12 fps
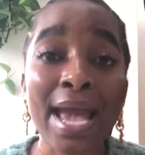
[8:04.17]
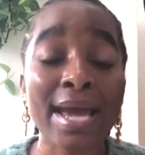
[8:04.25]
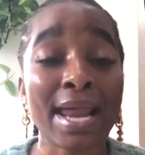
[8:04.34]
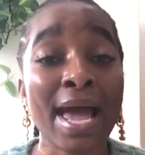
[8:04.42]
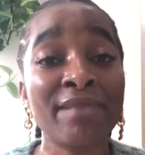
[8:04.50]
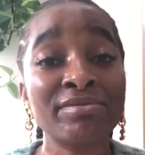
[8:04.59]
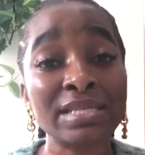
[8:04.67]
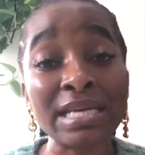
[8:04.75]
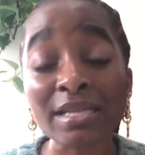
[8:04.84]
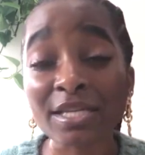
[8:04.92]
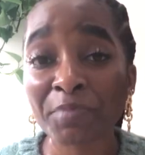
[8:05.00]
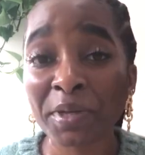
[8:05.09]
And I have
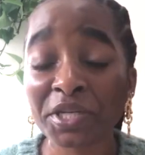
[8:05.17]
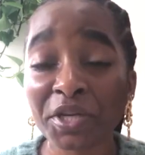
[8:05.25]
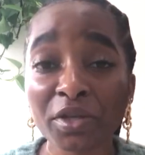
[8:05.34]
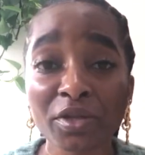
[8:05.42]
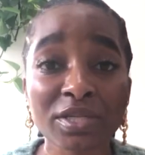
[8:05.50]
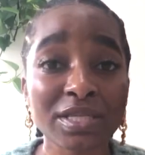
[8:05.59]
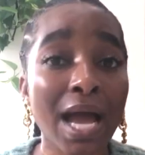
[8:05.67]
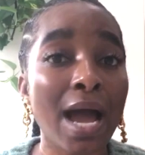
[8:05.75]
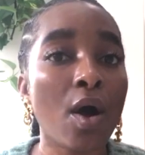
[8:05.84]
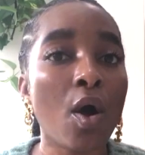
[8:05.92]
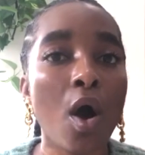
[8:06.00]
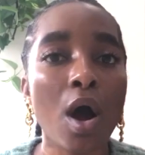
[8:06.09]
seen this particular
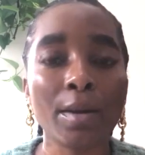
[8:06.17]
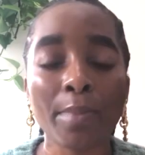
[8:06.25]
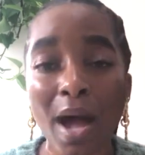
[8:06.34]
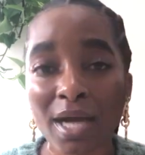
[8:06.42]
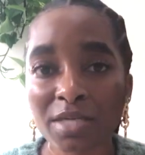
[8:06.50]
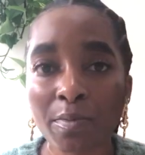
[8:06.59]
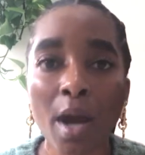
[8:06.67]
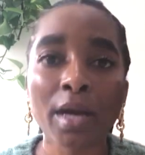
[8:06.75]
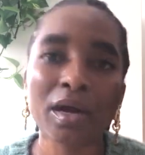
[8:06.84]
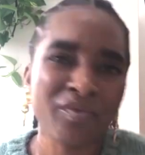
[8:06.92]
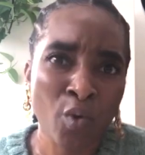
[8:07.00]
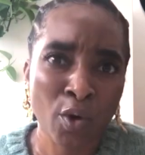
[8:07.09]
style on Poshmark,
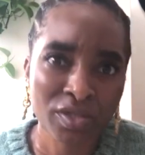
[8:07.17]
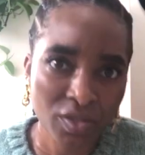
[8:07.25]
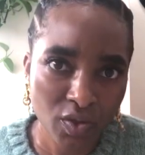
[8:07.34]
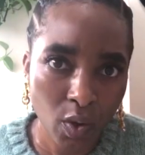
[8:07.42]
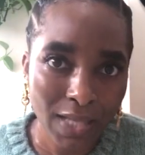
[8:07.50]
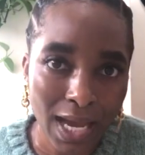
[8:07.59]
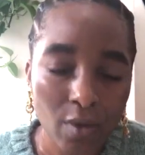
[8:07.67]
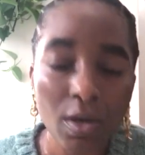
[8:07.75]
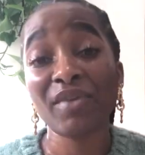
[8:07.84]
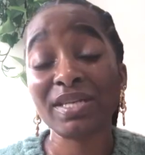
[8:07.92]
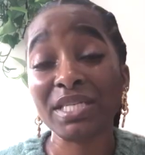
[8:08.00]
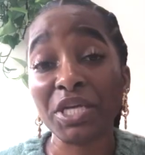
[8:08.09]
of course, sold
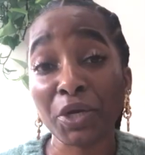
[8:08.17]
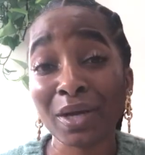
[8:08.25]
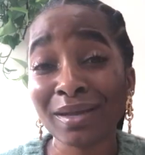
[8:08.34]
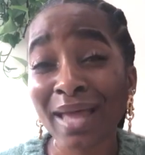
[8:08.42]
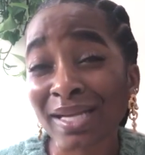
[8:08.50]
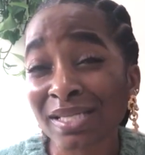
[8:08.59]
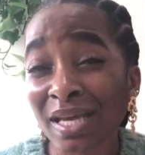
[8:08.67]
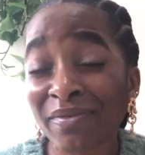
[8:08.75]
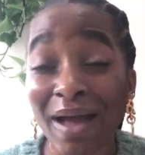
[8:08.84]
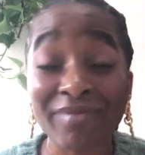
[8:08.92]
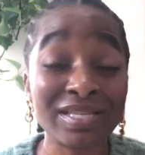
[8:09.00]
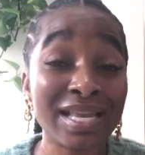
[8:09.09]
out, Best Year Collective.
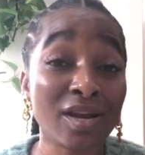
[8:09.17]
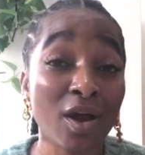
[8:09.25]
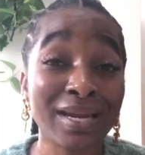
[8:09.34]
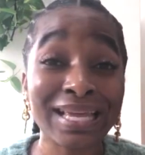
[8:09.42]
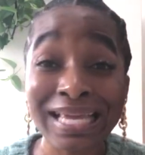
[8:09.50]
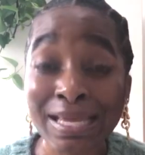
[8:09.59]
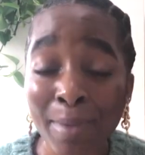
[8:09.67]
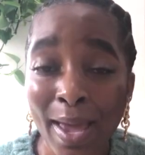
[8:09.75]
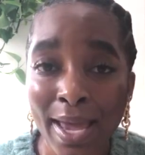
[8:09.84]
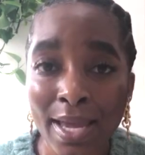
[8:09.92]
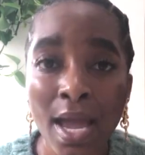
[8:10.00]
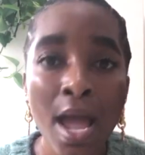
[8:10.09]
I've seen it on
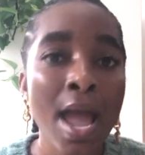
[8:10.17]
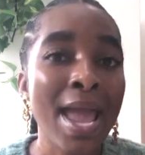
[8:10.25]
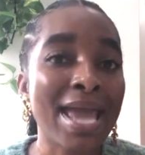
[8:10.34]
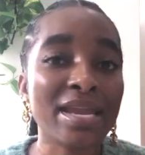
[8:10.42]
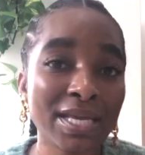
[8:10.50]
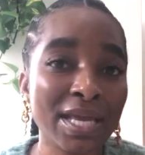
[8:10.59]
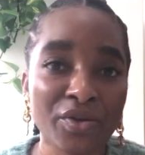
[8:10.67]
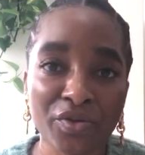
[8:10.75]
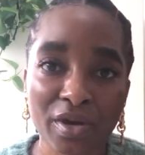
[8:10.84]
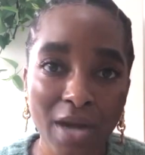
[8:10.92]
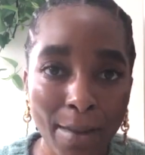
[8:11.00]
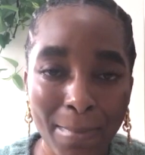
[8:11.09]
eBay, and either
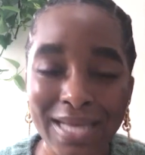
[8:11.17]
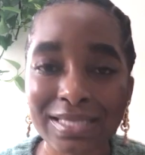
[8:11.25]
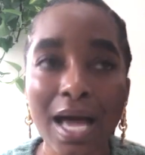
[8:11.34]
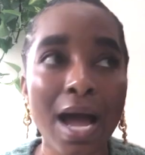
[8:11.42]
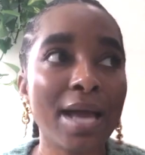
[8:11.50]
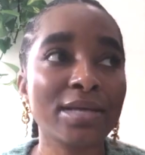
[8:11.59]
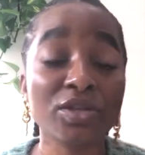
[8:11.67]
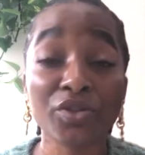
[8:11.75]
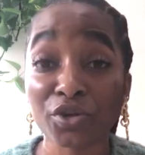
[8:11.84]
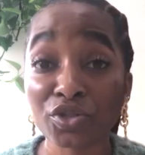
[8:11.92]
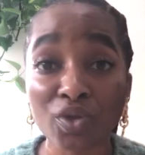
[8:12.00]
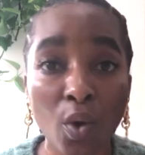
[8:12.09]
they're not my size,
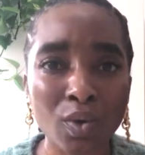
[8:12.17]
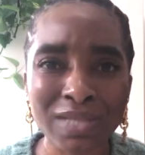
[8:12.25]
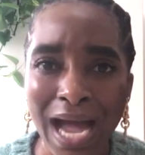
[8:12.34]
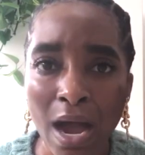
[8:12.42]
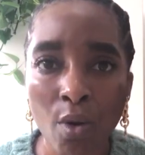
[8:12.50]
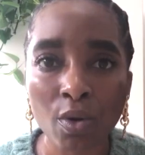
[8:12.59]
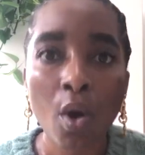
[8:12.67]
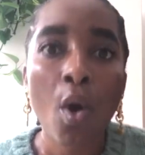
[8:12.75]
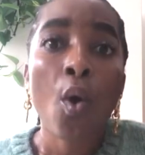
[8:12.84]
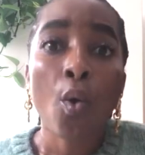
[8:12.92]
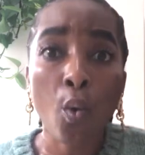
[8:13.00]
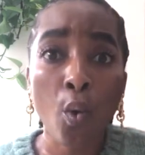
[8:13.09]
they're sold out,
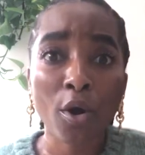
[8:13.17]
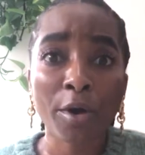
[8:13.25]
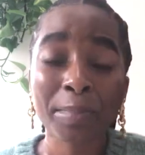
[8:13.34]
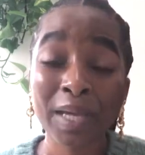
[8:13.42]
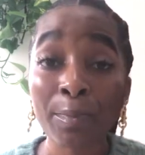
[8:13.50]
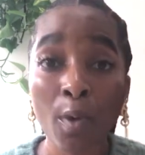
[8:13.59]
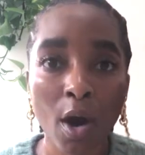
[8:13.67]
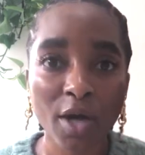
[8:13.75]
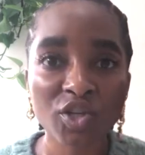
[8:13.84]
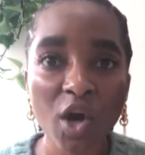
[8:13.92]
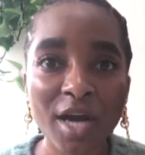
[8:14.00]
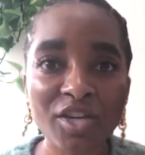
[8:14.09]
or people are
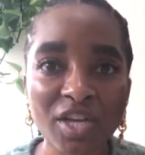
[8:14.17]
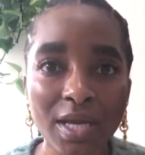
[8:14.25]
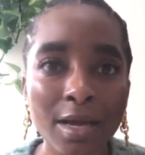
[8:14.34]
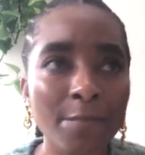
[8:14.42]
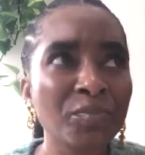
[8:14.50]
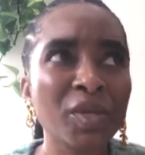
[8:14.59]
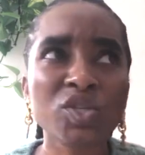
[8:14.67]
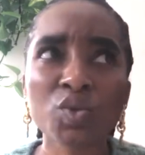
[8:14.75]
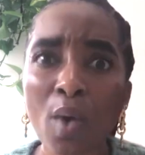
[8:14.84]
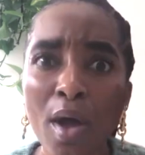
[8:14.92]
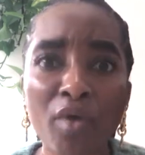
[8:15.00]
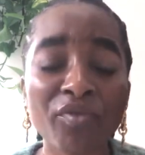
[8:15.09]
charging
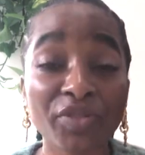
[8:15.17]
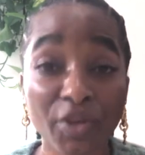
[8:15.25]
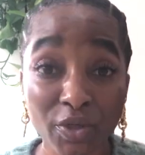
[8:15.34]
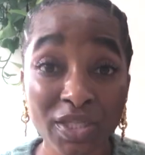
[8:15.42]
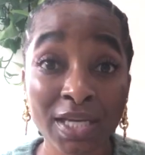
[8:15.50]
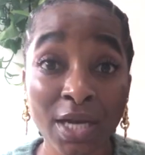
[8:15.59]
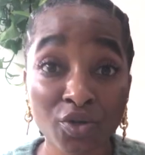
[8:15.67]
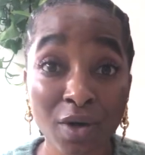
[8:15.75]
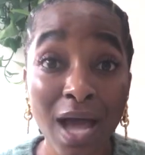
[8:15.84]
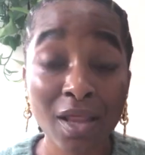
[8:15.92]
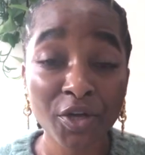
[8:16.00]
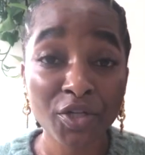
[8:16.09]
$1,200,
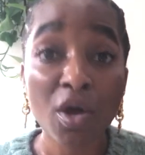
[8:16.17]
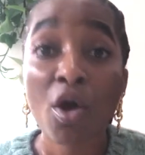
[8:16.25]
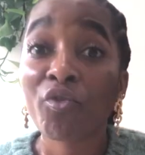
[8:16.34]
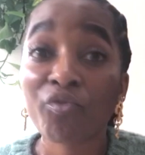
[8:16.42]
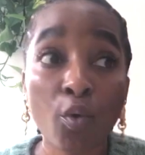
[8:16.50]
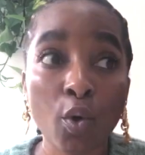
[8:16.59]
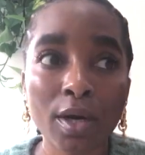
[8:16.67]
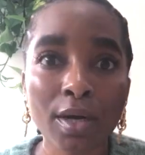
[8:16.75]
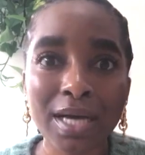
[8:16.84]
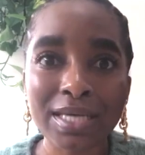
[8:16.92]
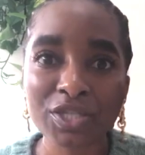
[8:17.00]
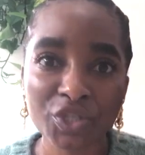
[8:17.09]
$1,300
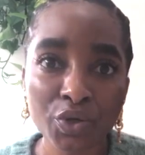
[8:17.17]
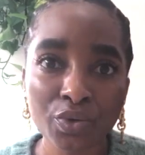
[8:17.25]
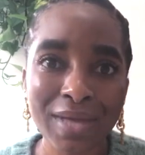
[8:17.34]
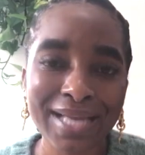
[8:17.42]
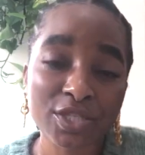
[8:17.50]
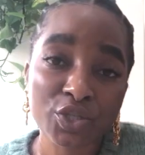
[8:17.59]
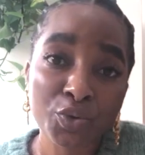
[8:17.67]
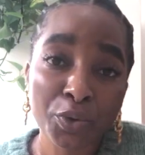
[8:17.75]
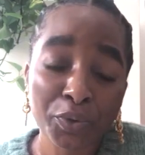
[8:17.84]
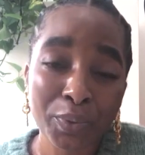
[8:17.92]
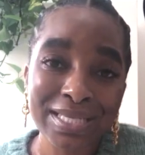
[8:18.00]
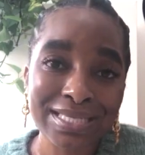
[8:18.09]
for a shoe that's two or
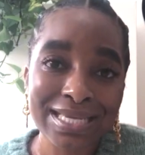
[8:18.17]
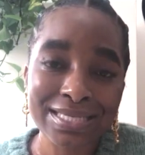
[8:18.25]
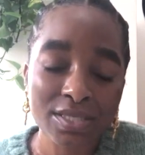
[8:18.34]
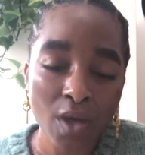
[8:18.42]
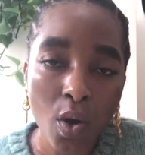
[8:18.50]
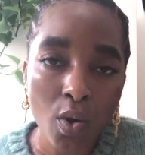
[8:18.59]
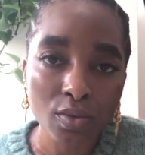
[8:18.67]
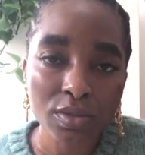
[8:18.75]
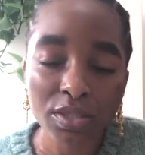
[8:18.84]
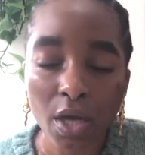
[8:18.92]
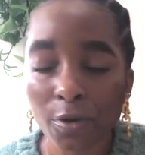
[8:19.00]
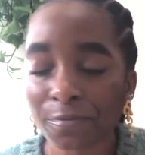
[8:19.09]
three seasons old.
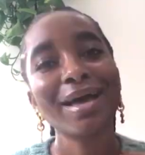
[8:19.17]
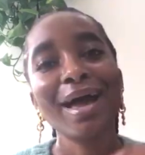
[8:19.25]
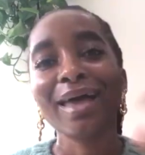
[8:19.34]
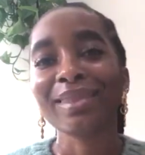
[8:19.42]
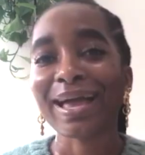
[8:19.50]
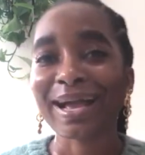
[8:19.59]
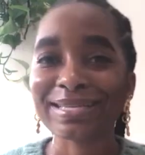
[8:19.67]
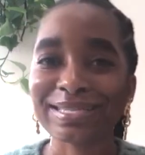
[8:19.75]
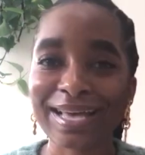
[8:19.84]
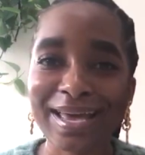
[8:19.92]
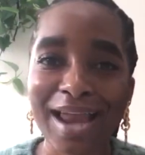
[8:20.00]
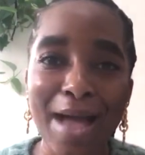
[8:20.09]
So, like I
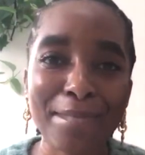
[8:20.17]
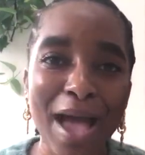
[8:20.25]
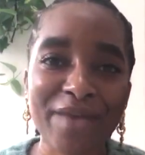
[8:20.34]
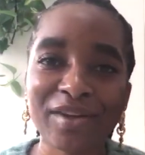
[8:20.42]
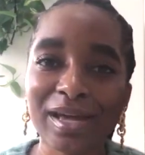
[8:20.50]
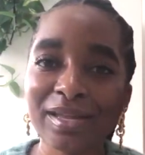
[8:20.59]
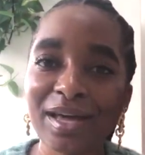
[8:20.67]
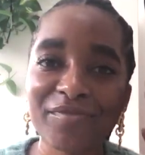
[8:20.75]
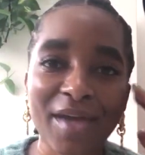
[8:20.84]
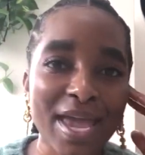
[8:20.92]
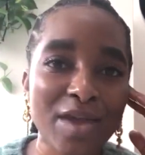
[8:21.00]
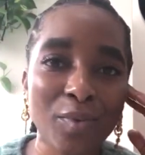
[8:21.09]
said, I'm having a
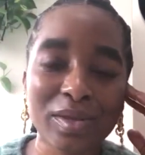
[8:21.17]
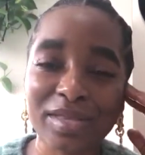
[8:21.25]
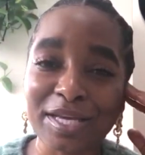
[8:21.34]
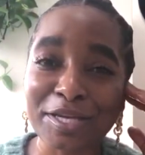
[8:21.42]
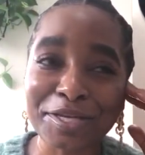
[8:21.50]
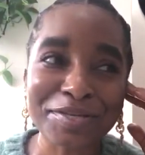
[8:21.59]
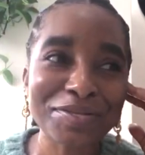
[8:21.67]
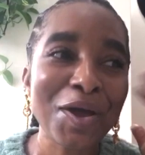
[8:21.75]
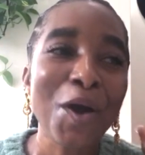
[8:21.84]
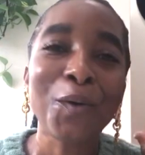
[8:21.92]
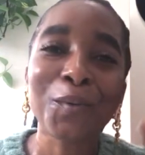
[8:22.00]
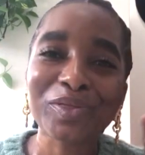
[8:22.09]
love-hate with
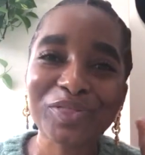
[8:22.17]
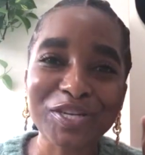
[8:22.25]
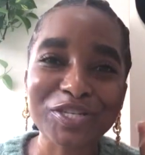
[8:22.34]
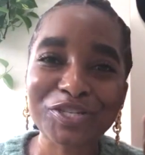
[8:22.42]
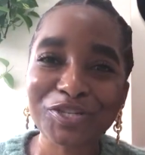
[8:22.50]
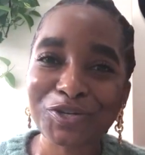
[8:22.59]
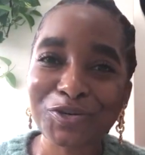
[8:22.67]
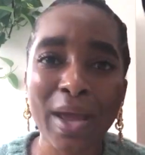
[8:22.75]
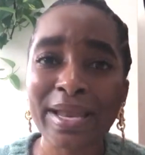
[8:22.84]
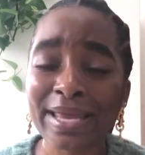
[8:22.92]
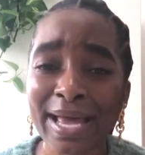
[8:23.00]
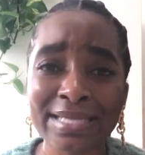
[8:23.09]
this shoe.
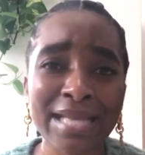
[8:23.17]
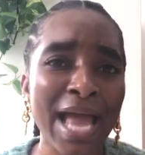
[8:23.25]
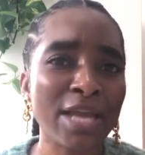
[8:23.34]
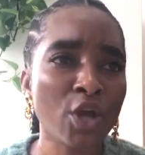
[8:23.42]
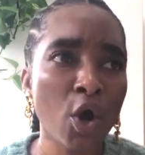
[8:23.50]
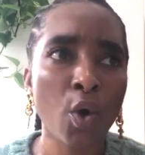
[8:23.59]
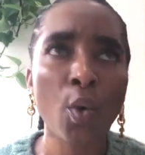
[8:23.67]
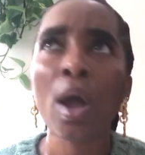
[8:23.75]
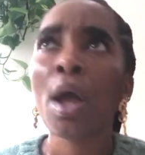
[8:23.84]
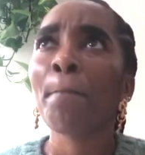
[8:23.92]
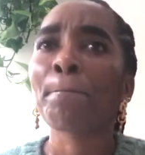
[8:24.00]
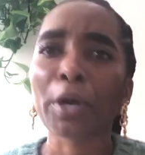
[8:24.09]
And yes, I know
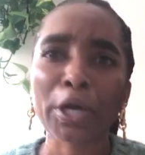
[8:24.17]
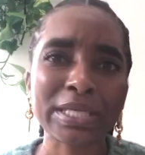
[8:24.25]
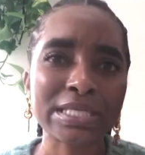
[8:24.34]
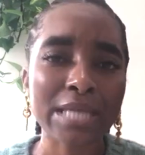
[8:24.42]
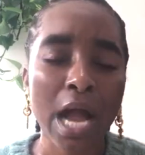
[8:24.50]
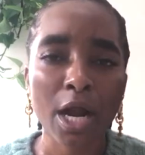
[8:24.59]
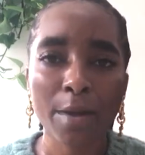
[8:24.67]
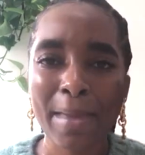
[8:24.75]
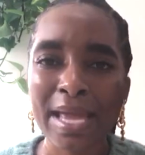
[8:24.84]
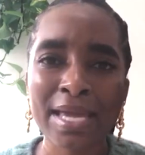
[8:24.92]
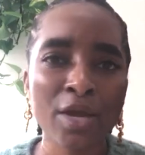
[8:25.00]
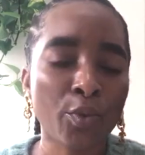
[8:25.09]
Birkenstock are
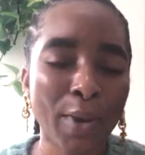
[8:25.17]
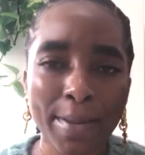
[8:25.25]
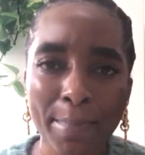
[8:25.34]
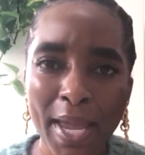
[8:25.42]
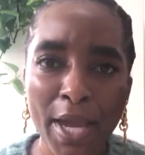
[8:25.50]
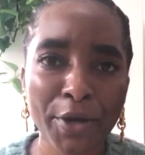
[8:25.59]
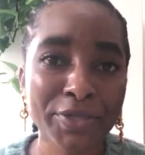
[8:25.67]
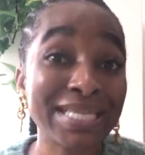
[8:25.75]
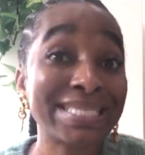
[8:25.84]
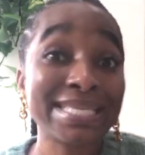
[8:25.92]
making great pairs.